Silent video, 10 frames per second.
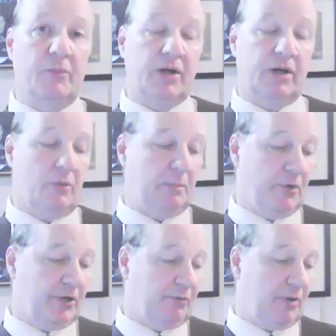What
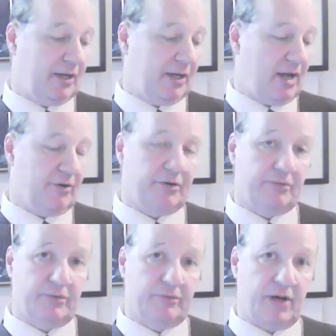book are you writing now? Are
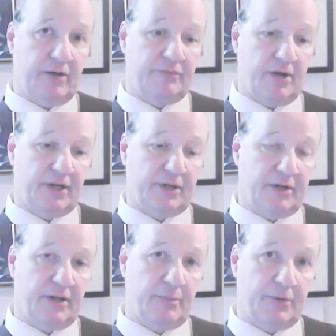you involved writing
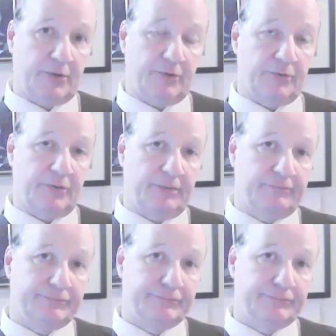another book, or?